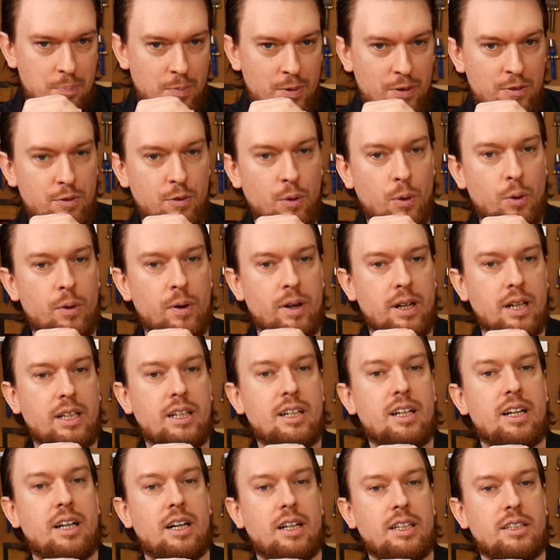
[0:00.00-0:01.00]
before it
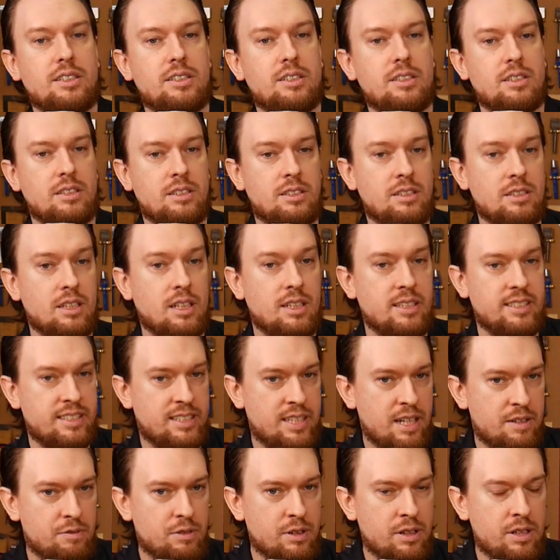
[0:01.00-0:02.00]
cuts and starts
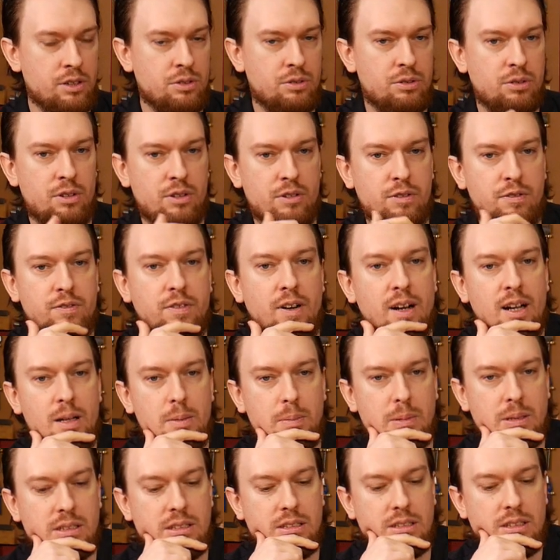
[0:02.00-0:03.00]
severing through the
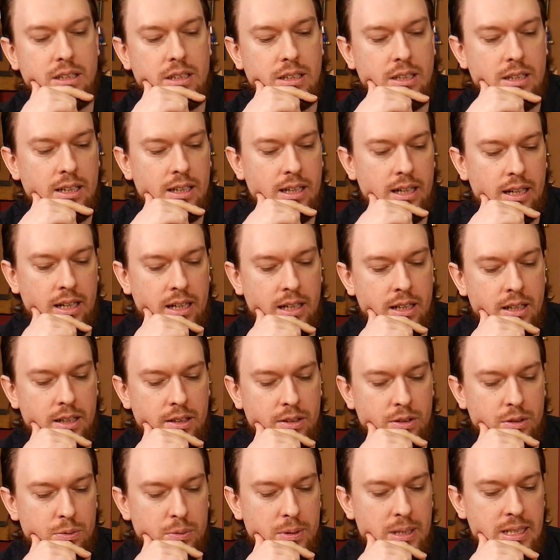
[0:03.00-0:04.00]
fibers. Uh,
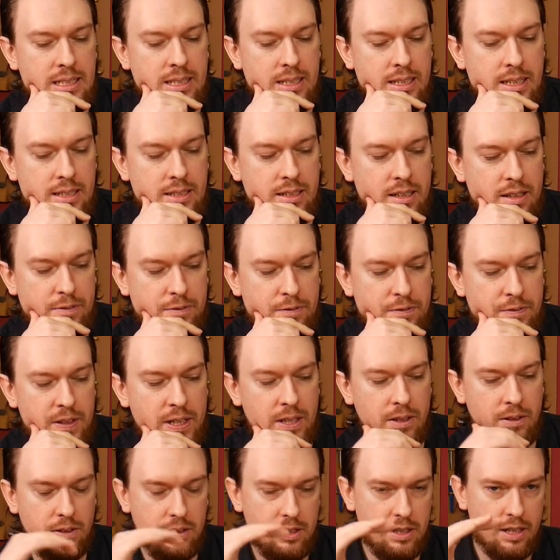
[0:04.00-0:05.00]
and the reason is I
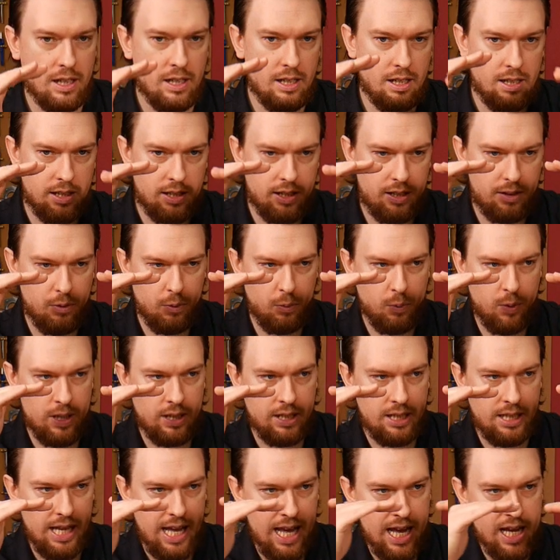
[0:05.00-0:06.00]
feel that
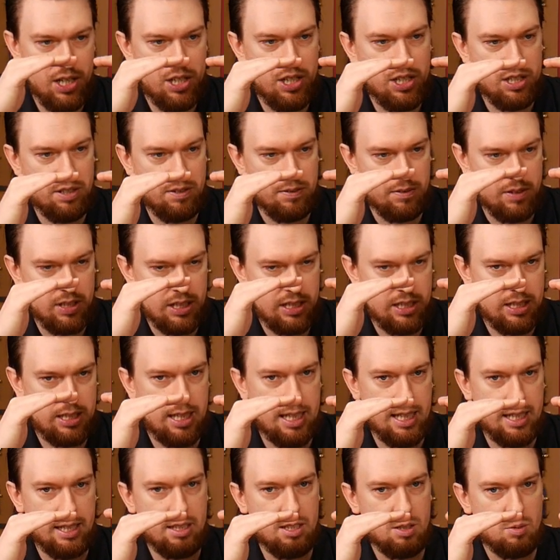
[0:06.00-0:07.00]
when the edges of the
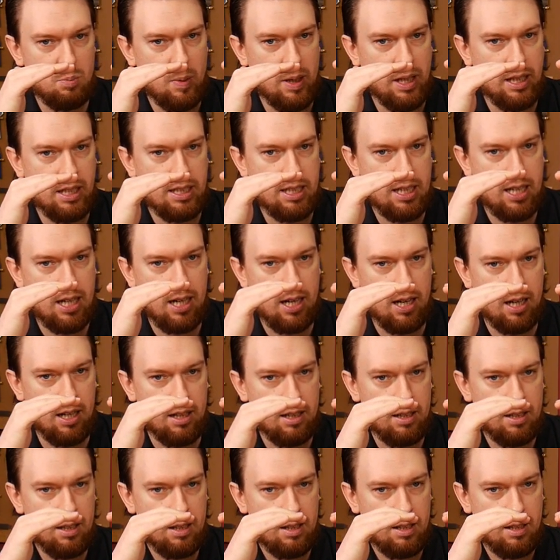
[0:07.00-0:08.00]
slit that's being
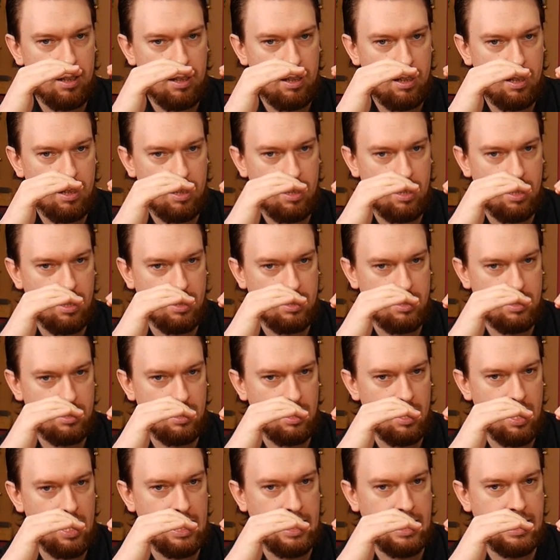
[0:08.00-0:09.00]
cut are
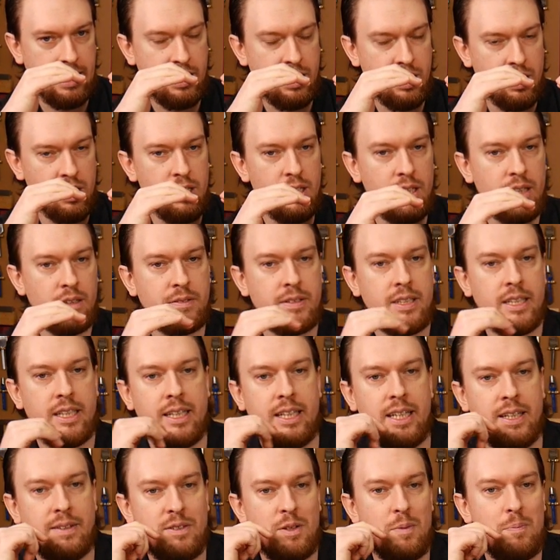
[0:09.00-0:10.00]
slightly curved,
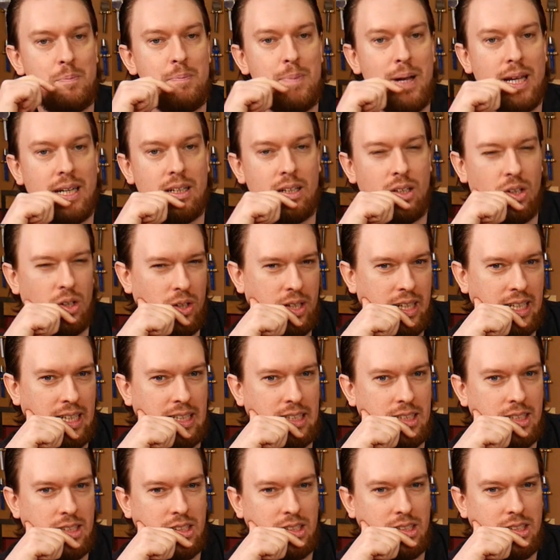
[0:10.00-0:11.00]
it gives a better
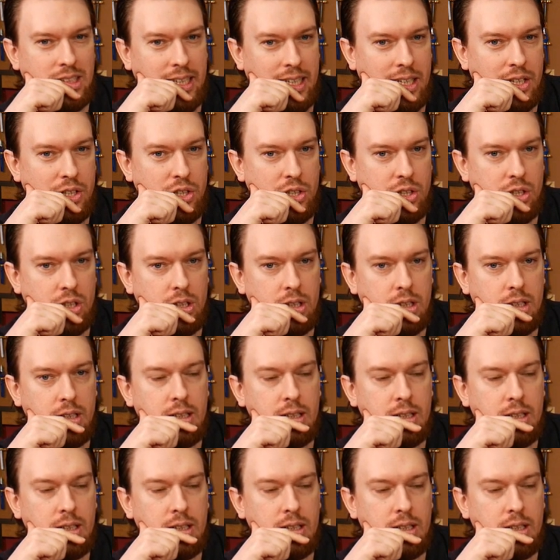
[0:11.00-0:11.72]
looking stitch.